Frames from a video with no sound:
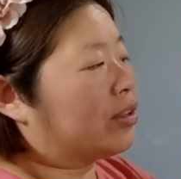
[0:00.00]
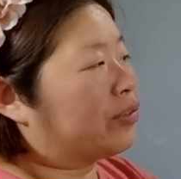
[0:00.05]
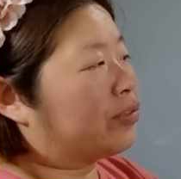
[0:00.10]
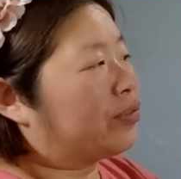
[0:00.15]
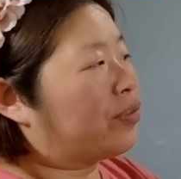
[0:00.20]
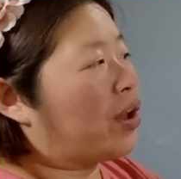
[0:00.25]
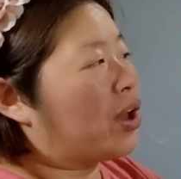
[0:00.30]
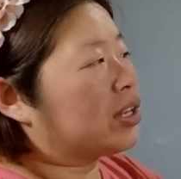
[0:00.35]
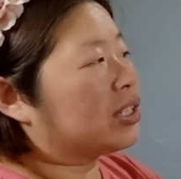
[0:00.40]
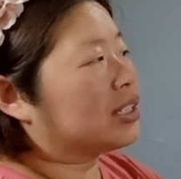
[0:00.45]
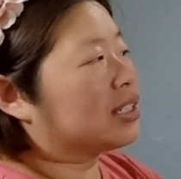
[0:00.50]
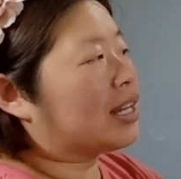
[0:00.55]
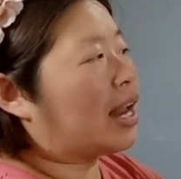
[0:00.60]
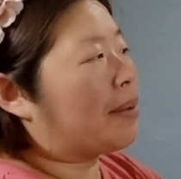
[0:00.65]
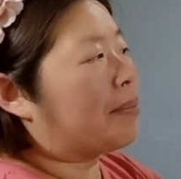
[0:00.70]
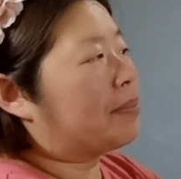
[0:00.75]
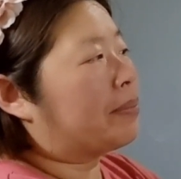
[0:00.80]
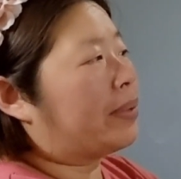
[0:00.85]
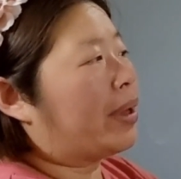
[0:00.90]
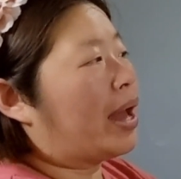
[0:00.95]
The first
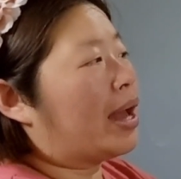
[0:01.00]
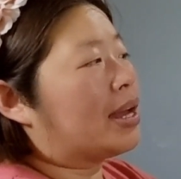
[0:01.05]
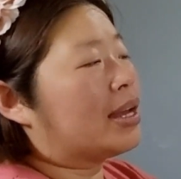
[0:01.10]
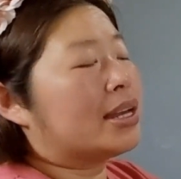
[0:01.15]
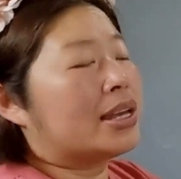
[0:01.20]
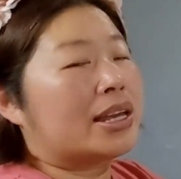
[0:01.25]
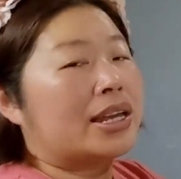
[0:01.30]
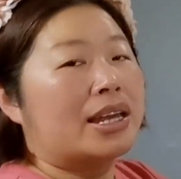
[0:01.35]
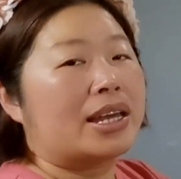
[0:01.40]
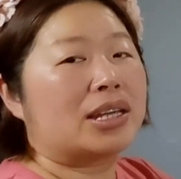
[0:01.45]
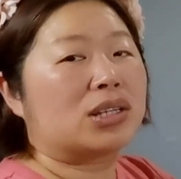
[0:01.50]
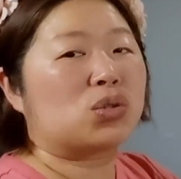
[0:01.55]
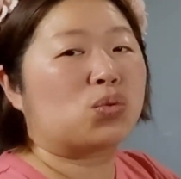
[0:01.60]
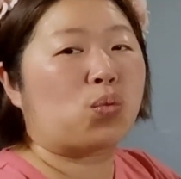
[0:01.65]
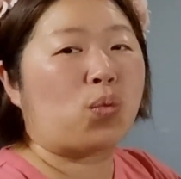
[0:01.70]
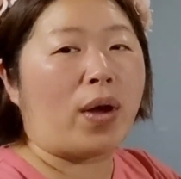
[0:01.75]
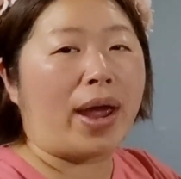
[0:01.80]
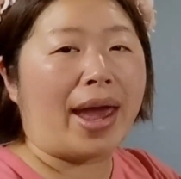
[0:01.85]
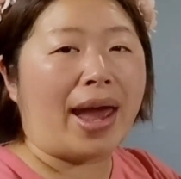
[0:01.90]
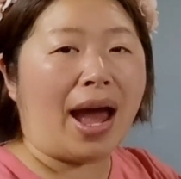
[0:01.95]
number is
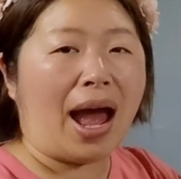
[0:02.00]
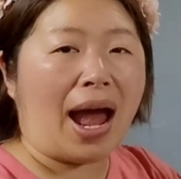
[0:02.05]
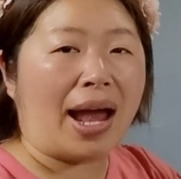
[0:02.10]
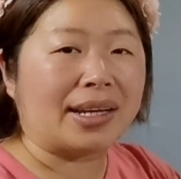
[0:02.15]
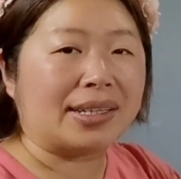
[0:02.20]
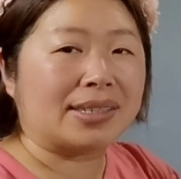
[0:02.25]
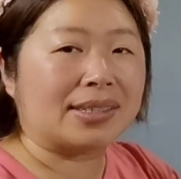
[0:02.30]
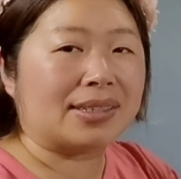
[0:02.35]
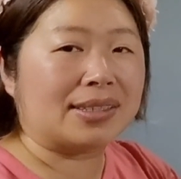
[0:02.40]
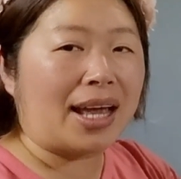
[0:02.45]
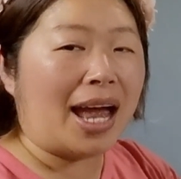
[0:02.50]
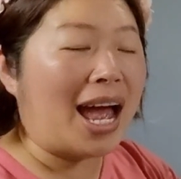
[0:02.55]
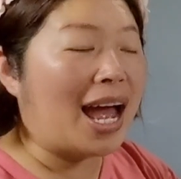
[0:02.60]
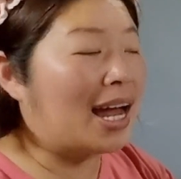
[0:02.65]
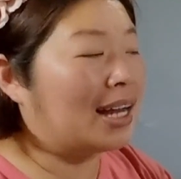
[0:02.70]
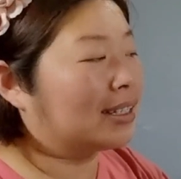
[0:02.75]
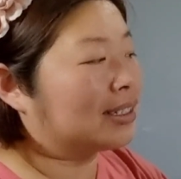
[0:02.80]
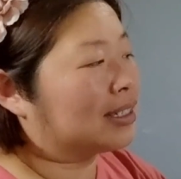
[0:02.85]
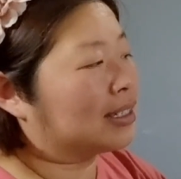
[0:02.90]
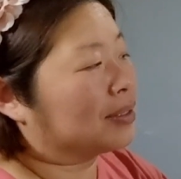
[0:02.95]
where I
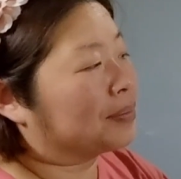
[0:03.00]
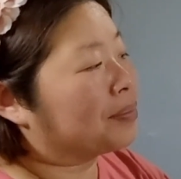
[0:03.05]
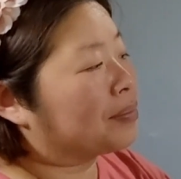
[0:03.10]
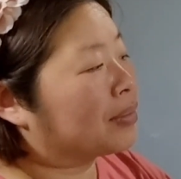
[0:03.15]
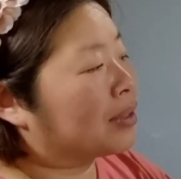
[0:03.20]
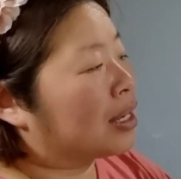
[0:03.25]
start.